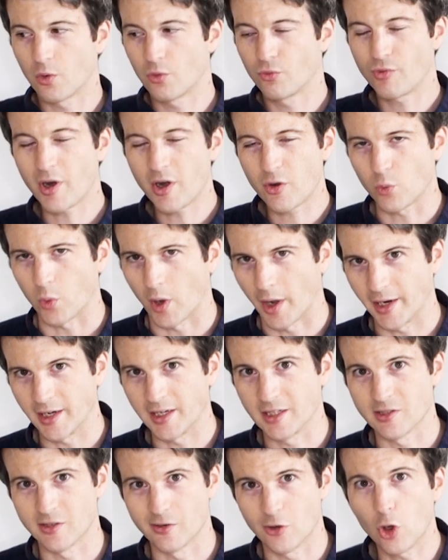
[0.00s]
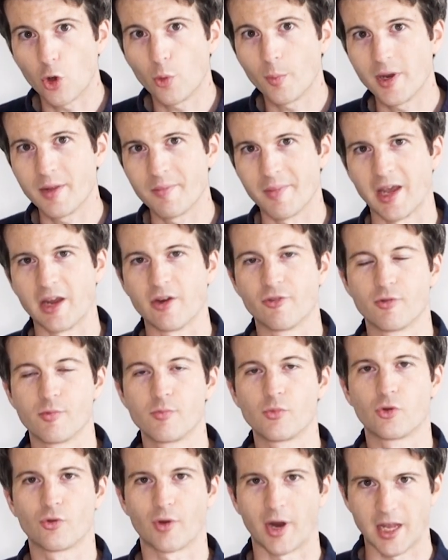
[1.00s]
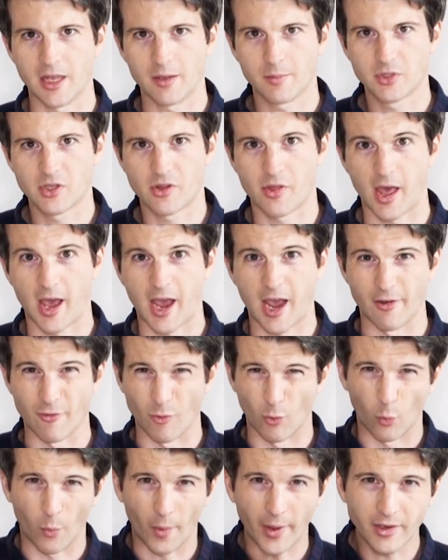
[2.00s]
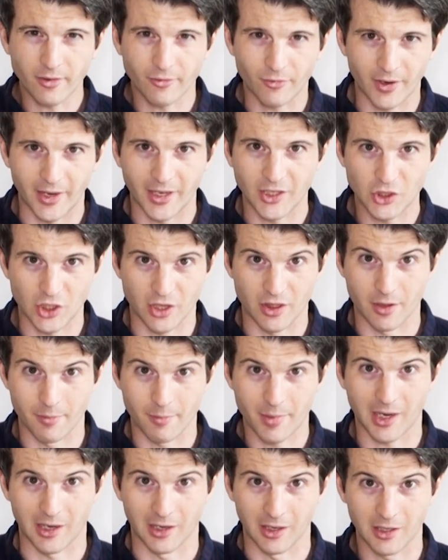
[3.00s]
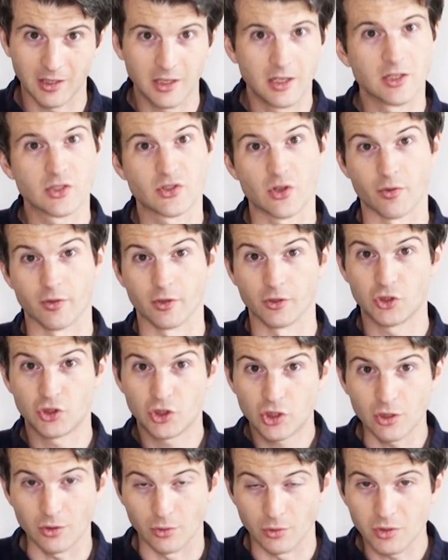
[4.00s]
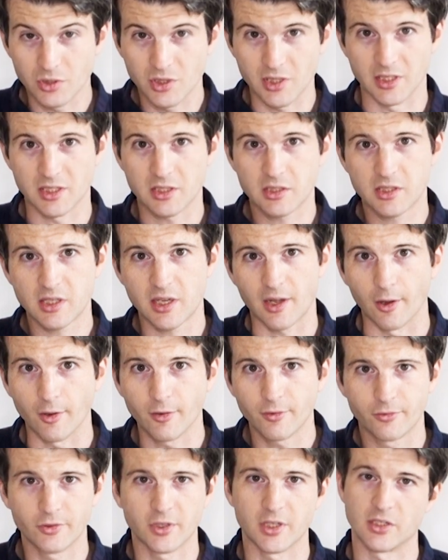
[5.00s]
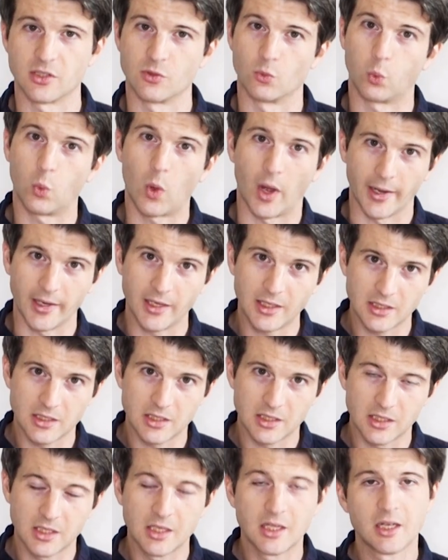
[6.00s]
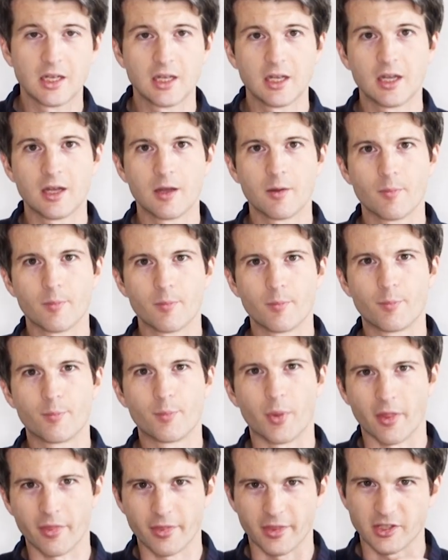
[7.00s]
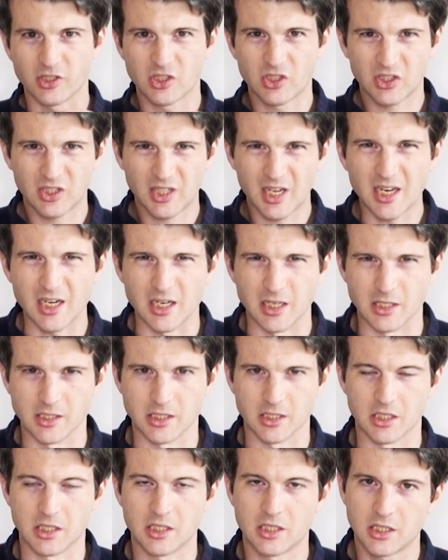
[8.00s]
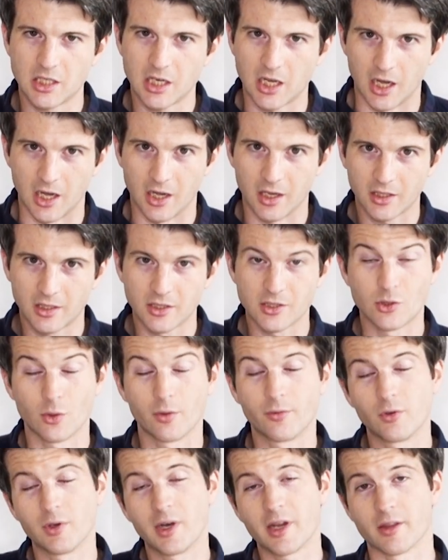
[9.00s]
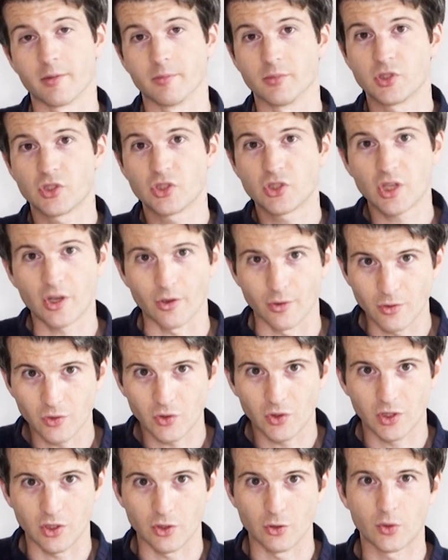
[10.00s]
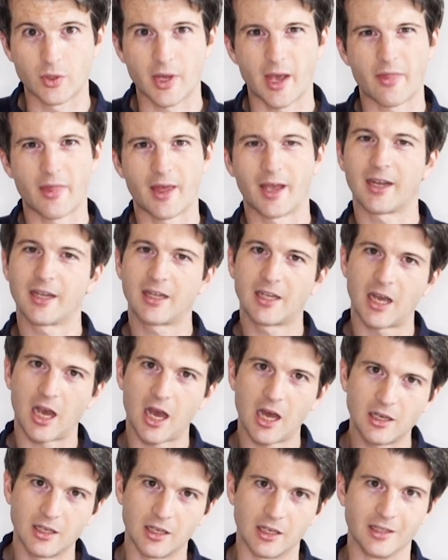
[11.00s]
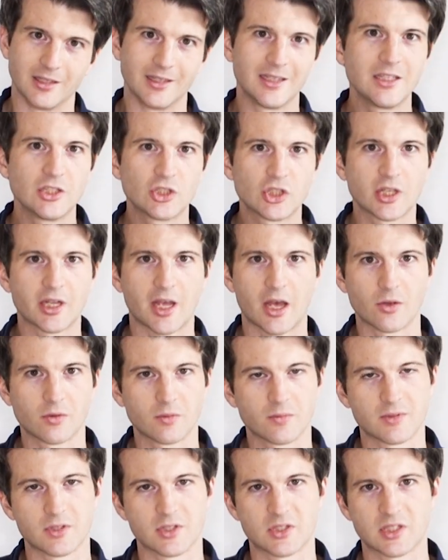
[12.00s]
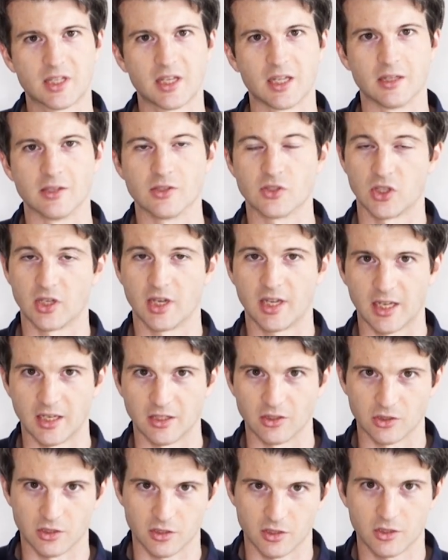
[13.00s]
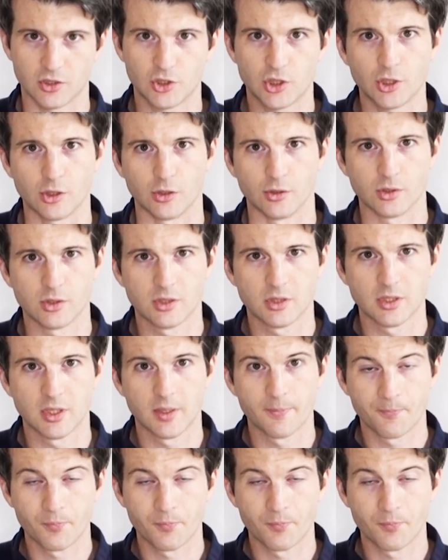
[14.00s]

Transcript: red wine is normally made from grapes that have white flesh in the middle, so the juice itself is white, but the skins are dark. So if you let them soak, you get that colour leaching out of the skins and into the juice.